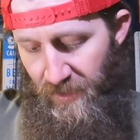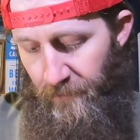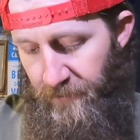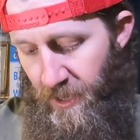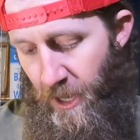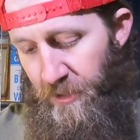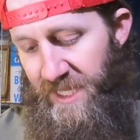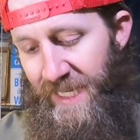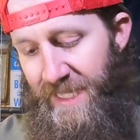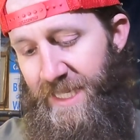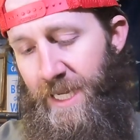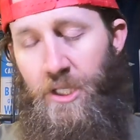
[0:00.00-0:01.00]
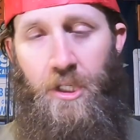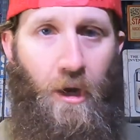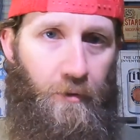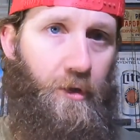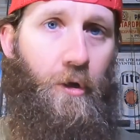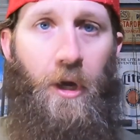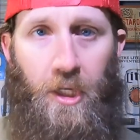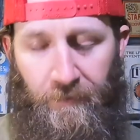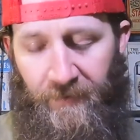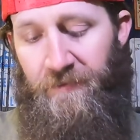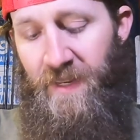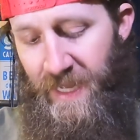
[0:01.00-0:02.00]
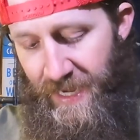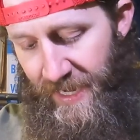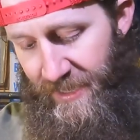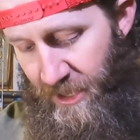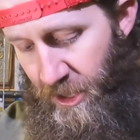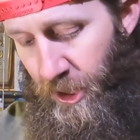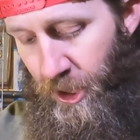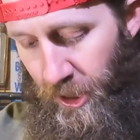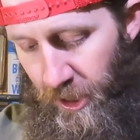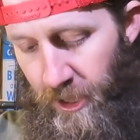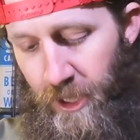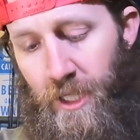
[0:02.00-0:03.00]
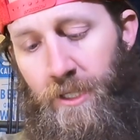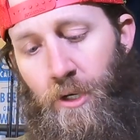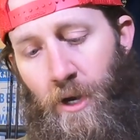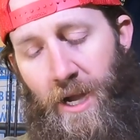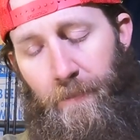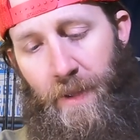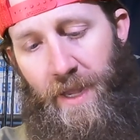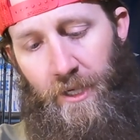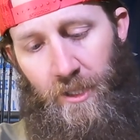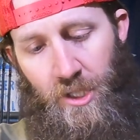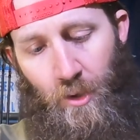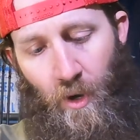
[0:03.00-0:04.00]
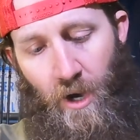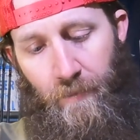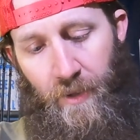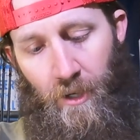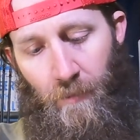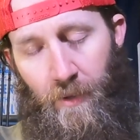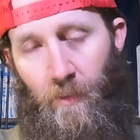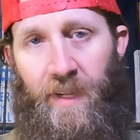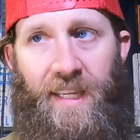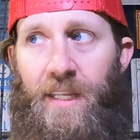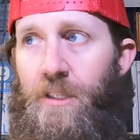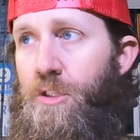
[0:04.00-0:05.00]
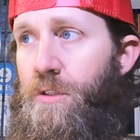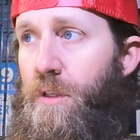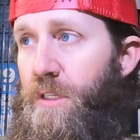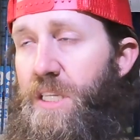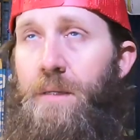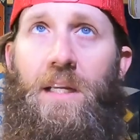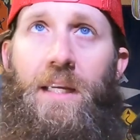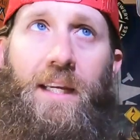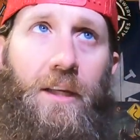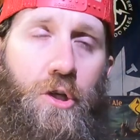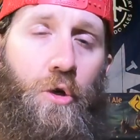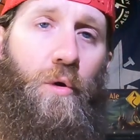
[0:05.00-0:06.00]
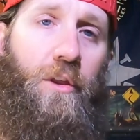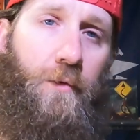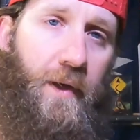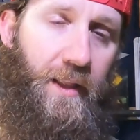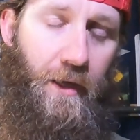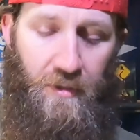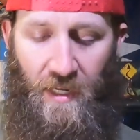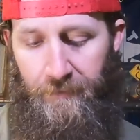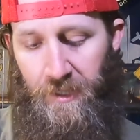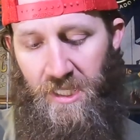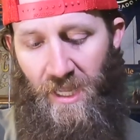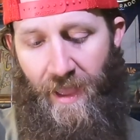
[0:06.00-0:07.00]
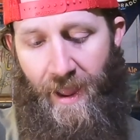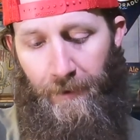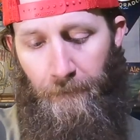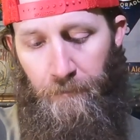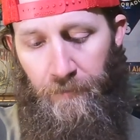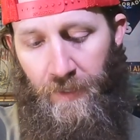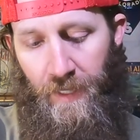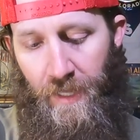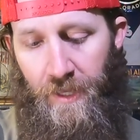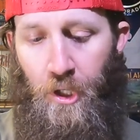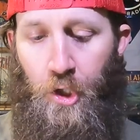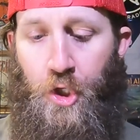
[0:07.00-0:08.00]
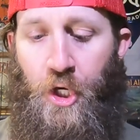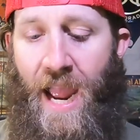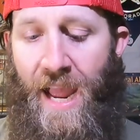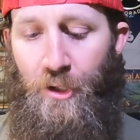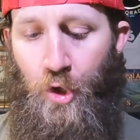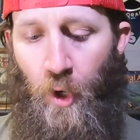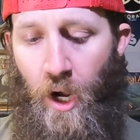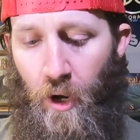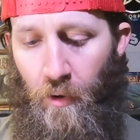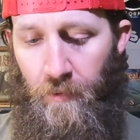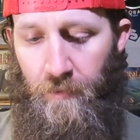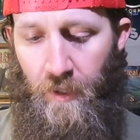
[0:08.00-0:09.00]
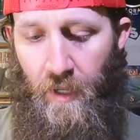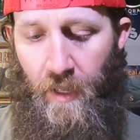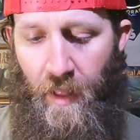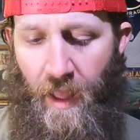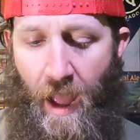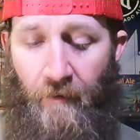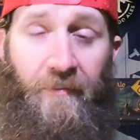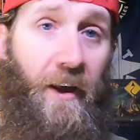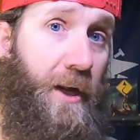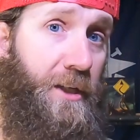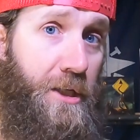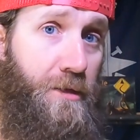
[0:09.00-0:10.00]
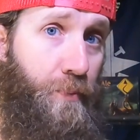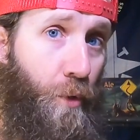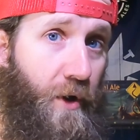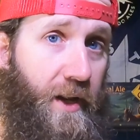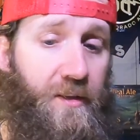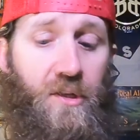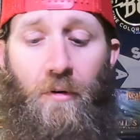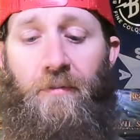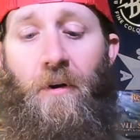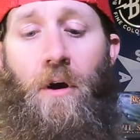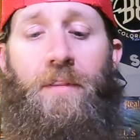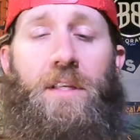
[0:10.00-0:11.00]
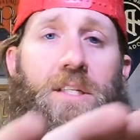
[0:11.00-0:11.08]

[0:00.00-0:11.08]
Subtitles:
If you know 6 cents, you know the Crush 50X. It's a good crankbait, good square bill, but it seems like you get 2 or 3 of those every sack. Shad Drone. I'm very disappointed so far in the